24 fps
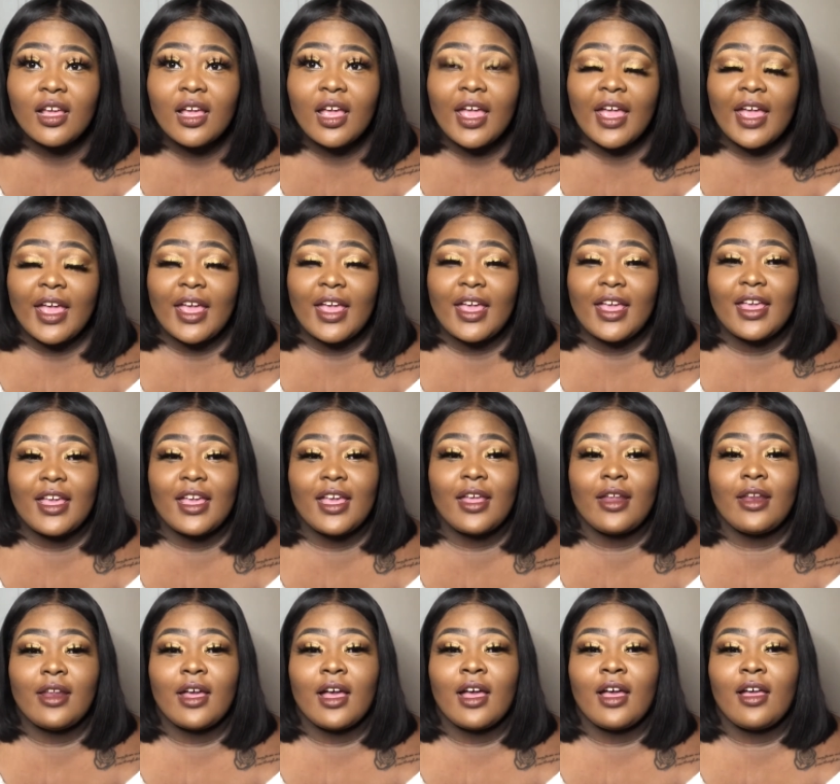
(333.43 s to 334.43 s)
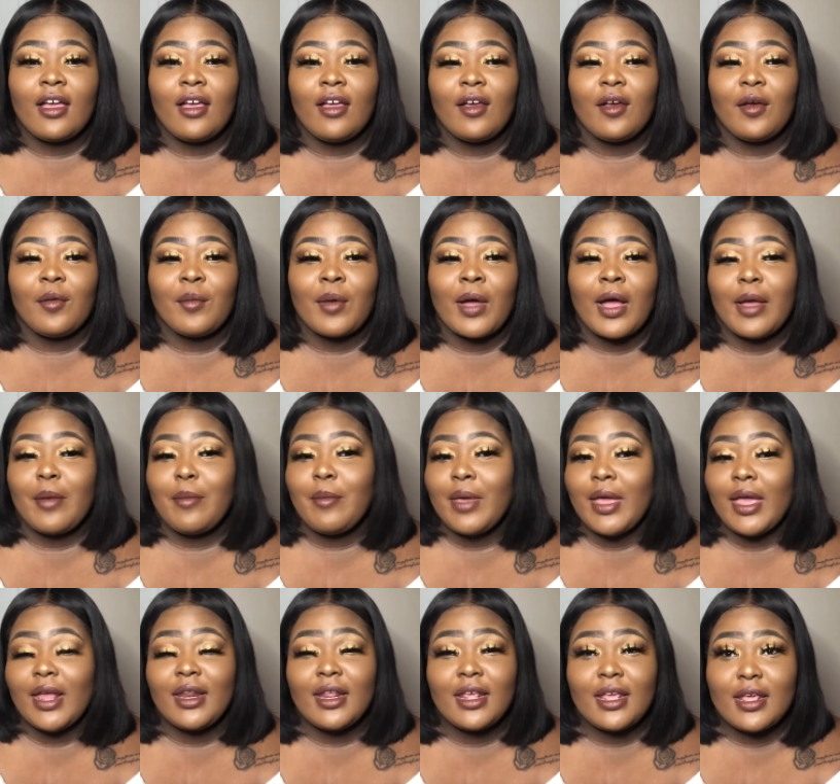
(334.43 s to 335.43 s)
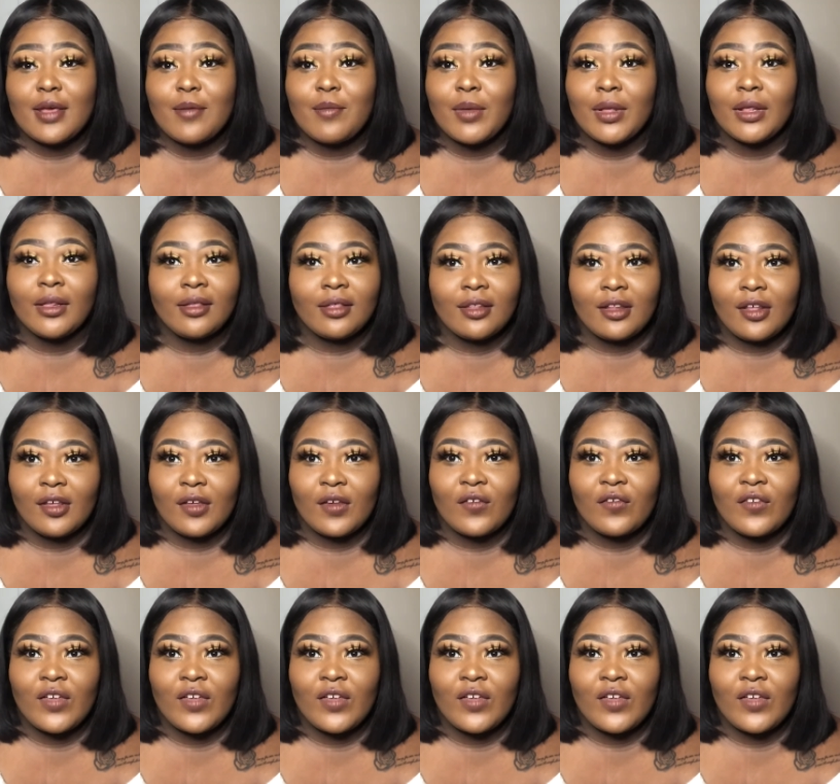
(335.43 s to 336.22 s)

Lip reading: and I met him and stuff,